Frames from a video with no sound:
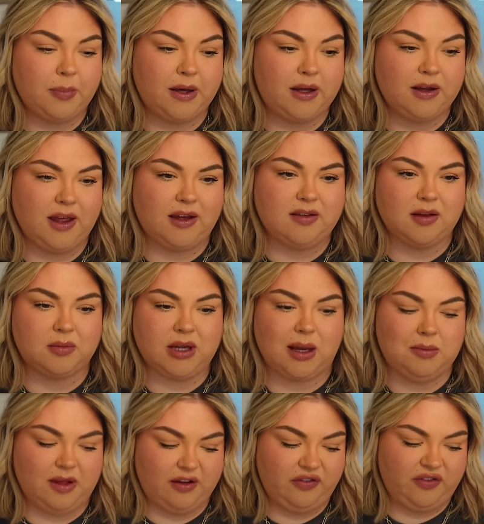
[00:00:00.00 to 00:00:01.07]
But like
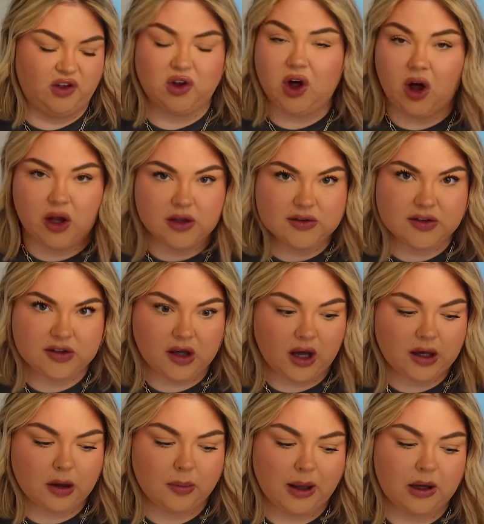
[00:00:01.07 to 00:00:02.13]
sometimes I feel called to
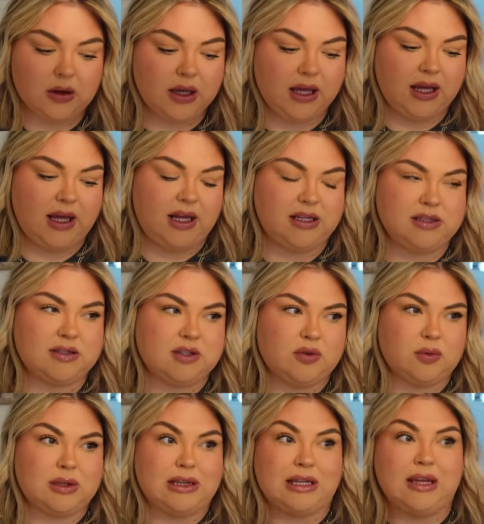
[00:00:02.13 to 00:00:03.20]
talk about it and to
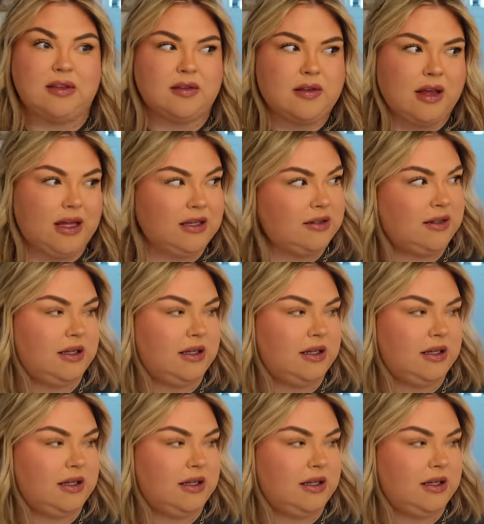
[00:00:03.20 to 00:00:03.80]
release it.